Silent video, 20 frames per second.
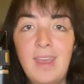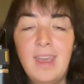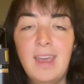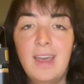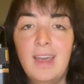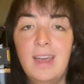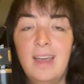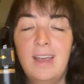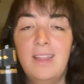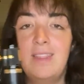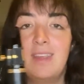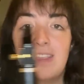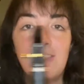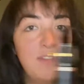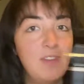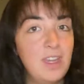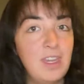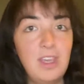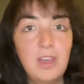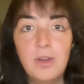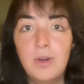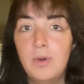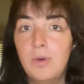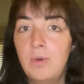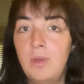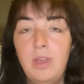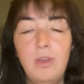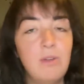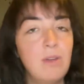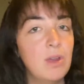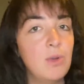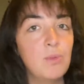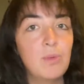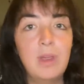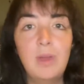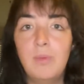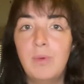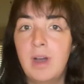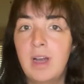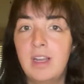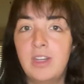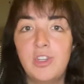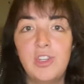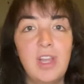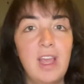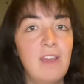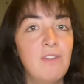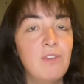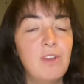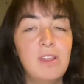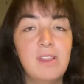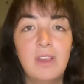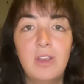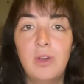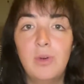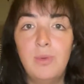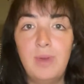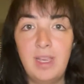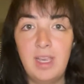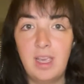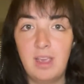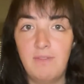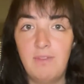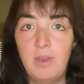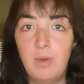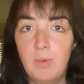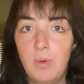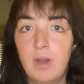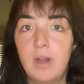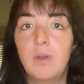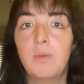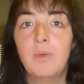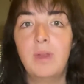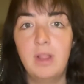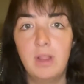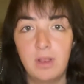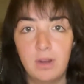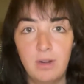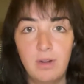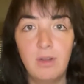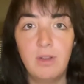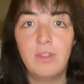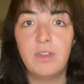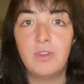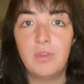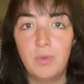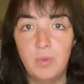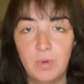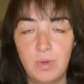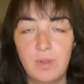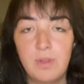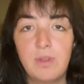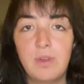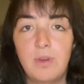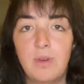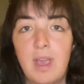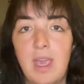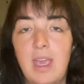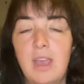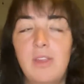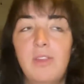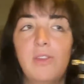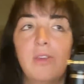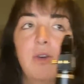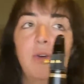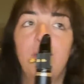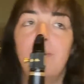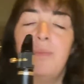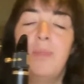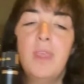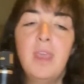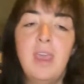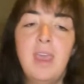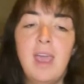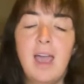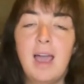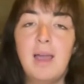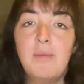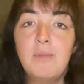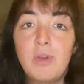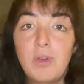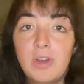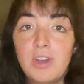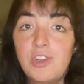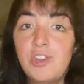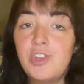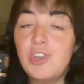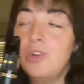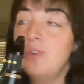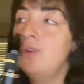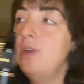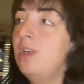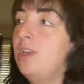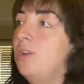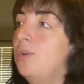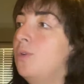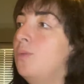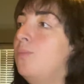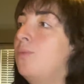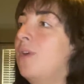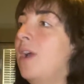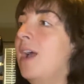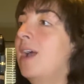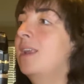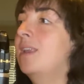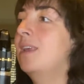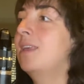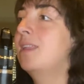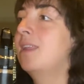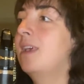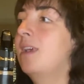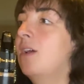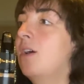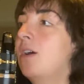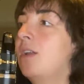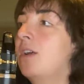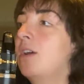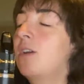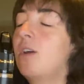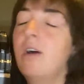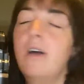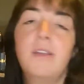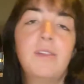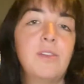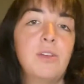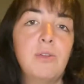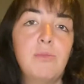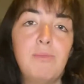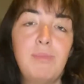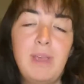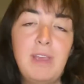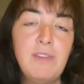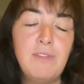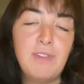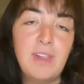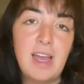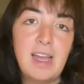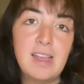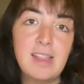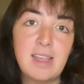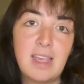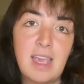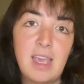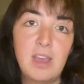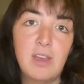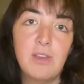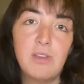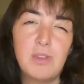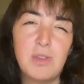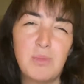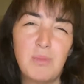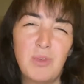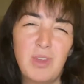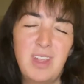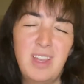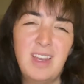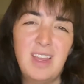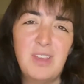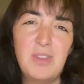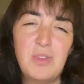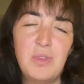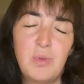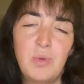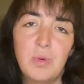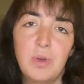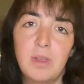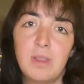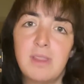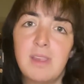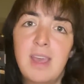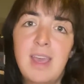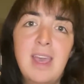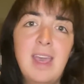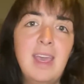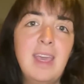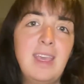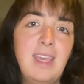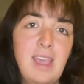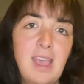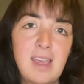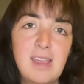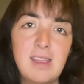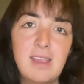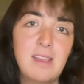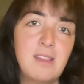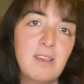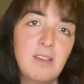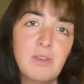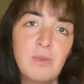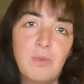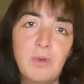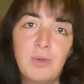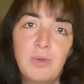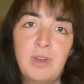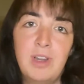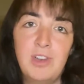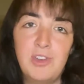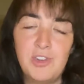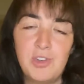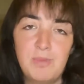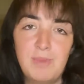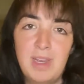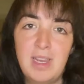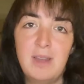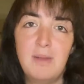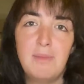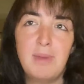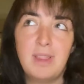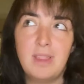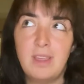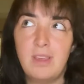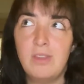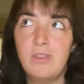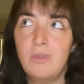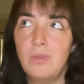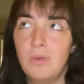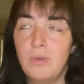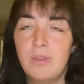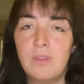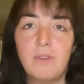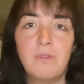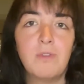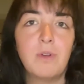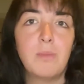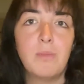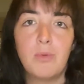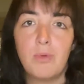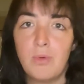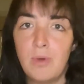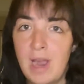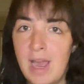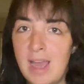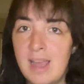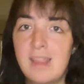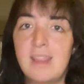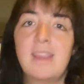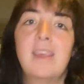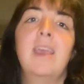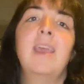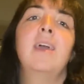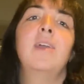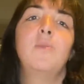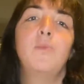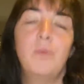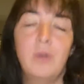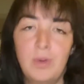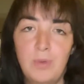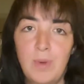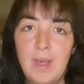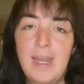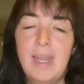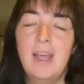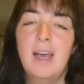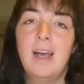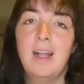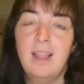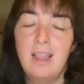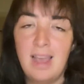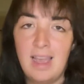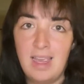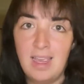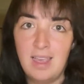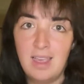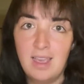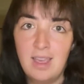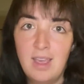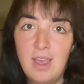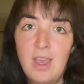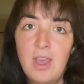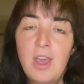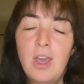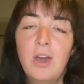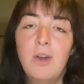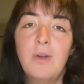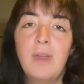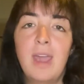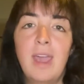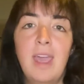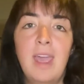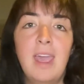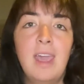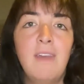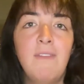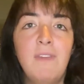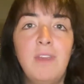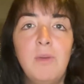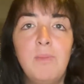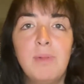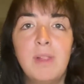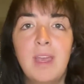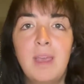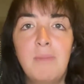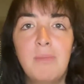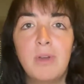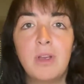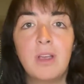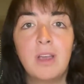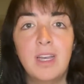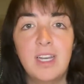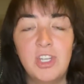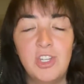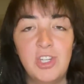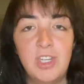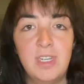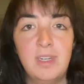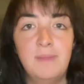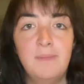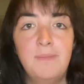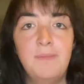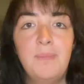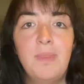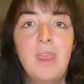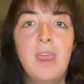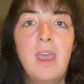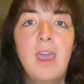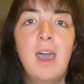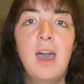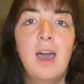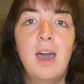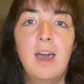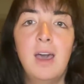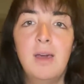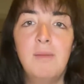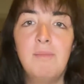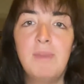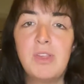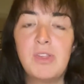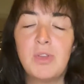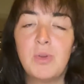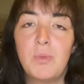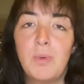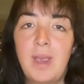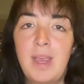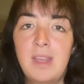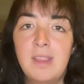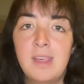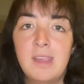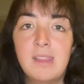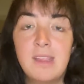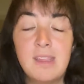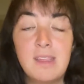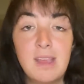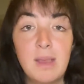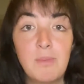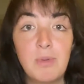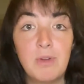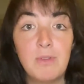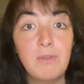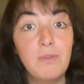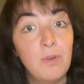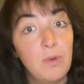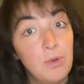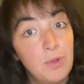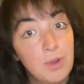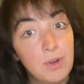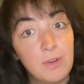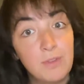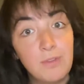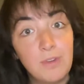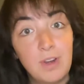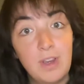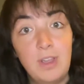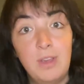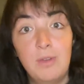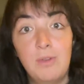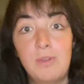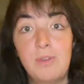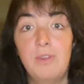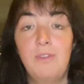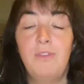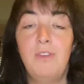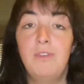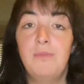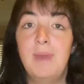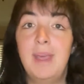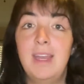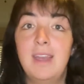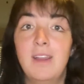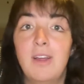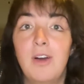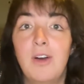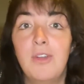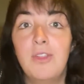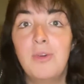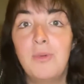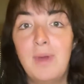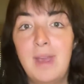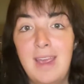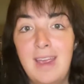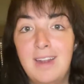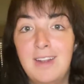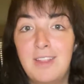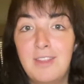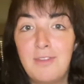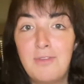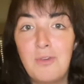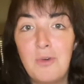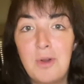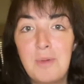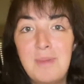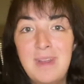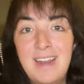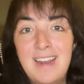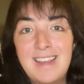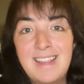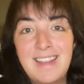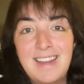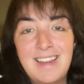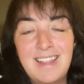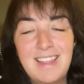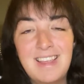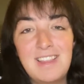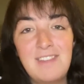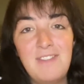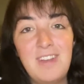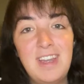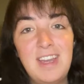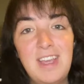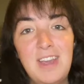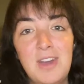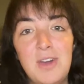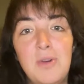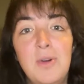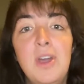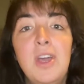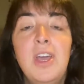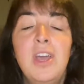this video you can rewatch every single week if you want to relearn all the tools. Okay, so I'm going to show you practicing on our concert B flat scale some really nice tools. Yes, this is a woodwind instrument, but these tools are for brass and woodwind alike. Okay, if you play percussion, Mr. Waits has a separate folder for you. So if you've made it all the way into the 4 minutes into this video,